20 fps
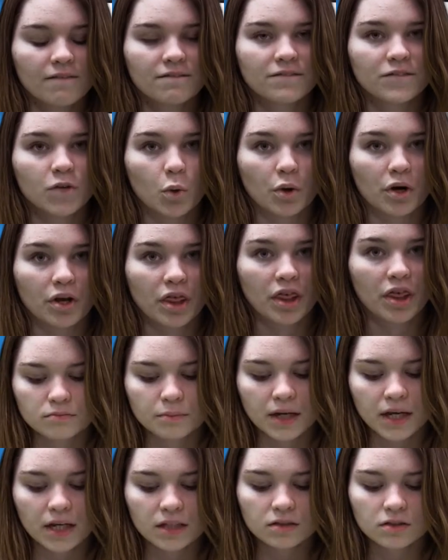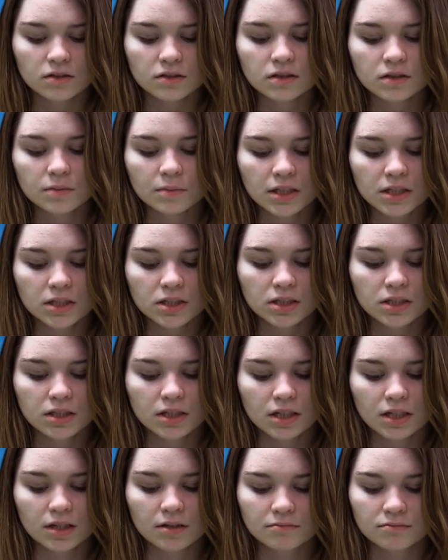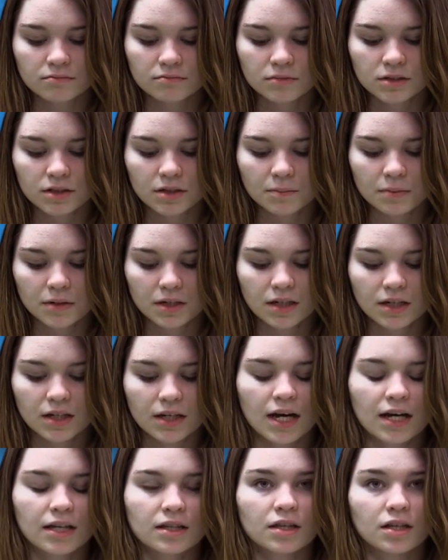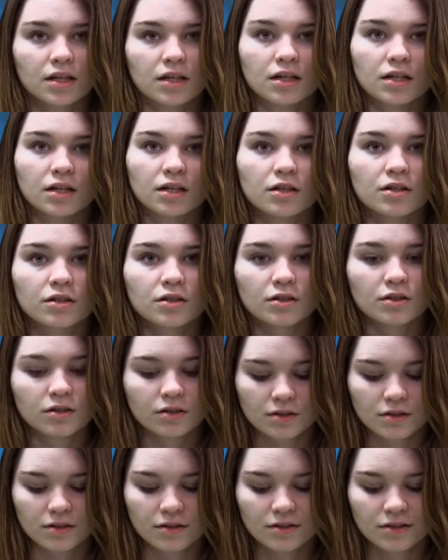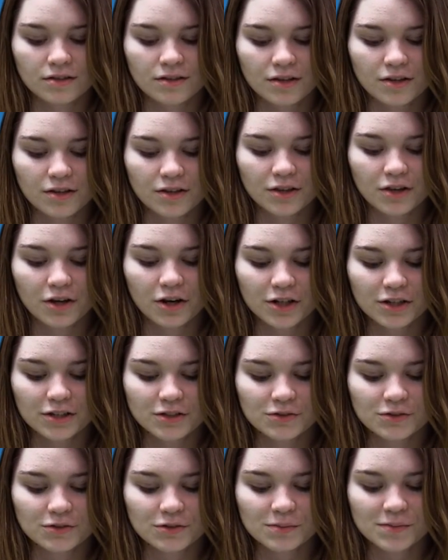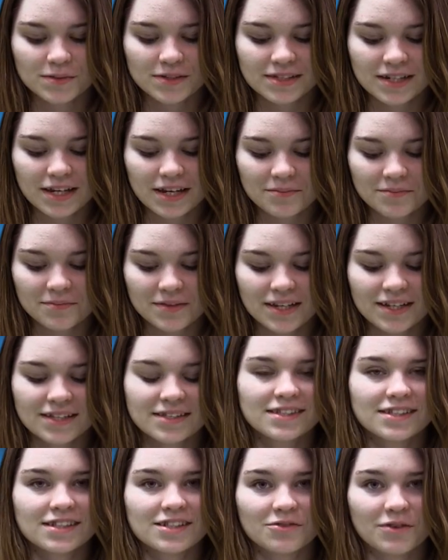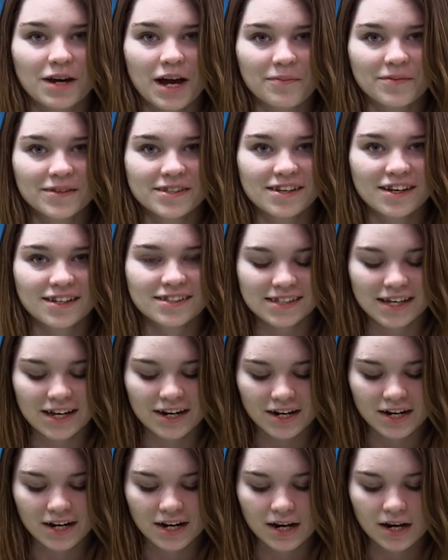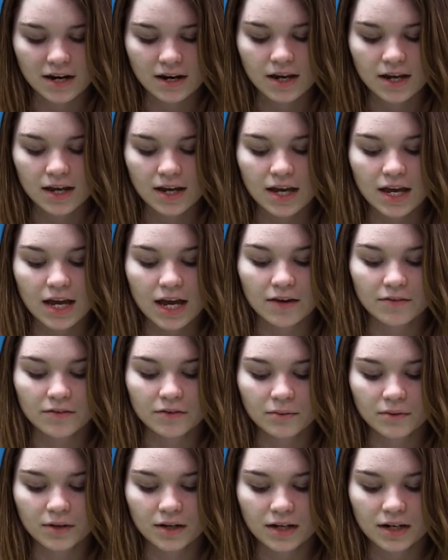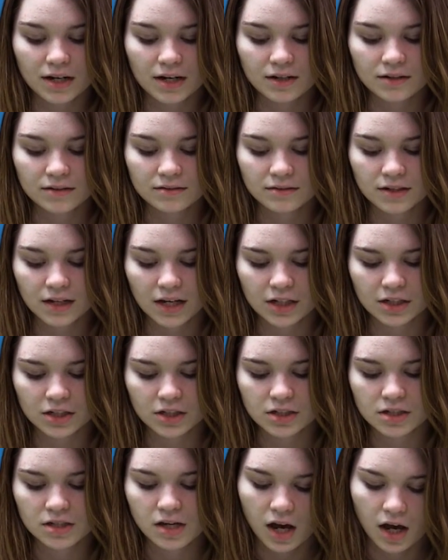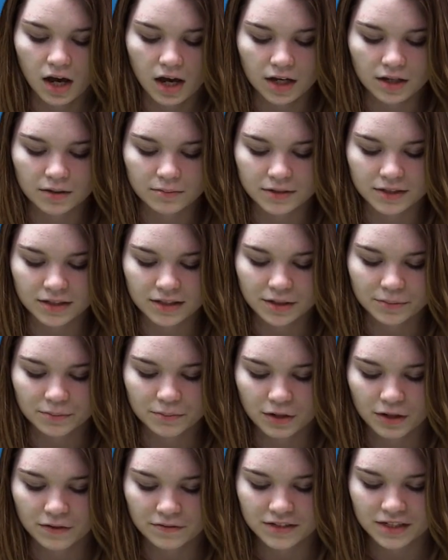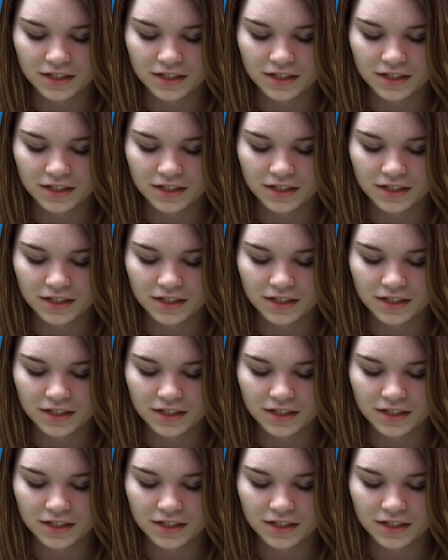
fourth. Panthers speech team competed at the large group state meet in Cedar Rapids on Saturday. Everyone had a good time, and the improv